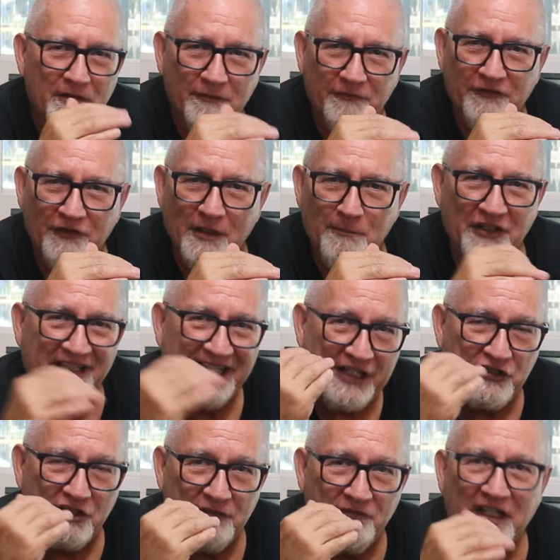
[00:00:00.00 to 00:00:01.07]
from the
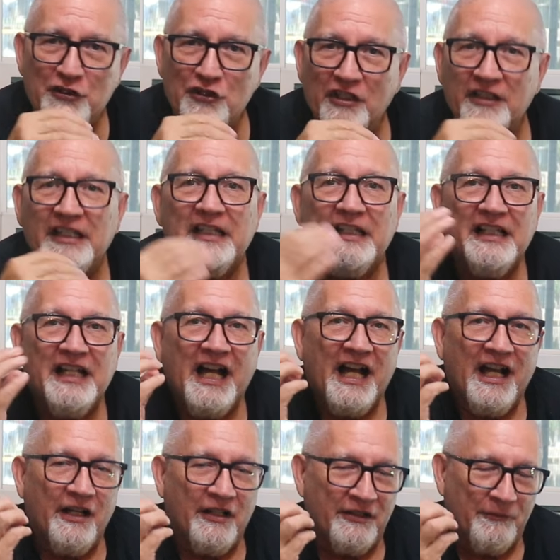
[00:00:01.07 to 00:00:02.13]
last convention,
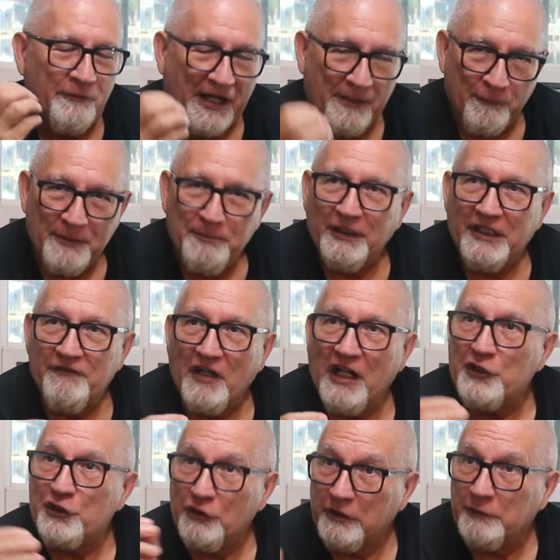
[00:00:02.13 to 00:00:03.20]
we played
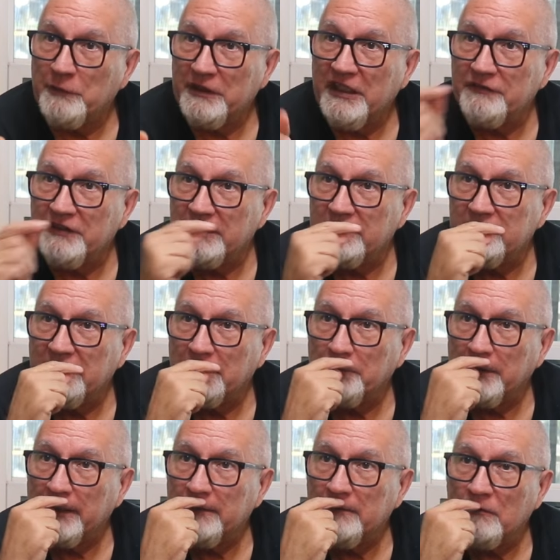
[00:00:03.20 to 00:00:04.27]
Farshore and we loved it, didn't
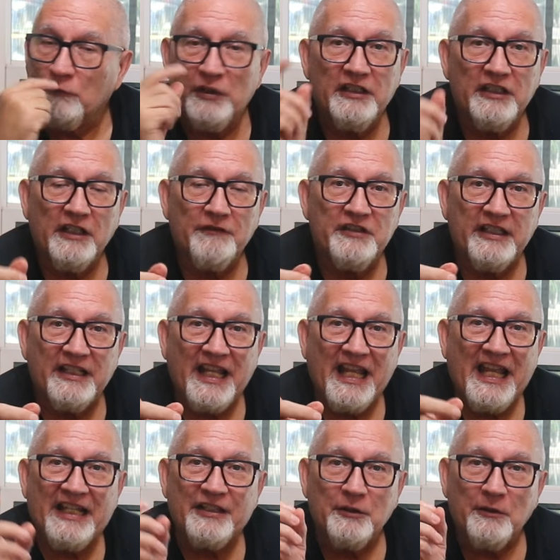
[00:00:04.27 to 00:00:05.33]
we? Mm -hmm. We loved it,
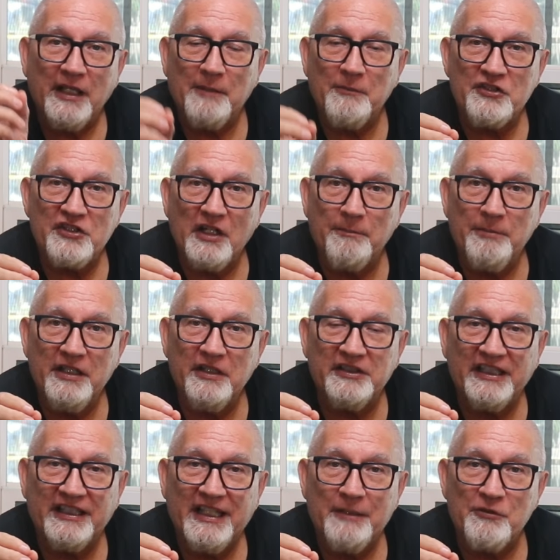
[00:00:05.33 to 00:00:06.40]
and the MSRP on
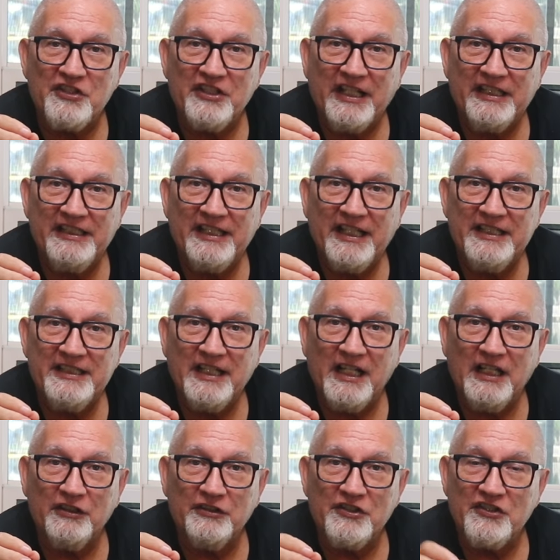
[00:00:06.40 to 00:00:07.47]
that game was ninety nine
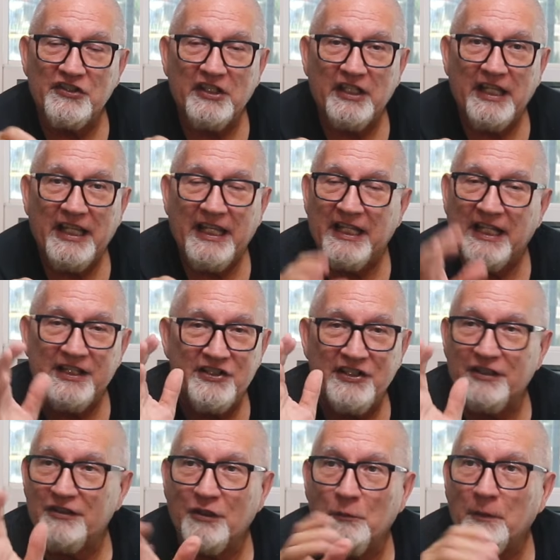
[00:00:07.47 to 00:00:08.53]
dollars, and I
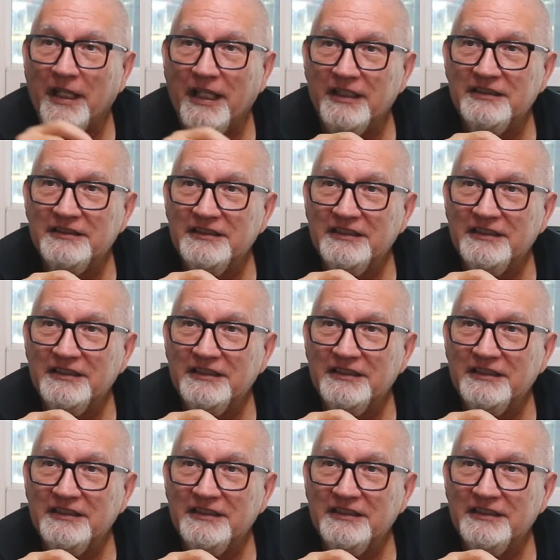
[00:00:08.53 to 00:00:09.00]
said no way.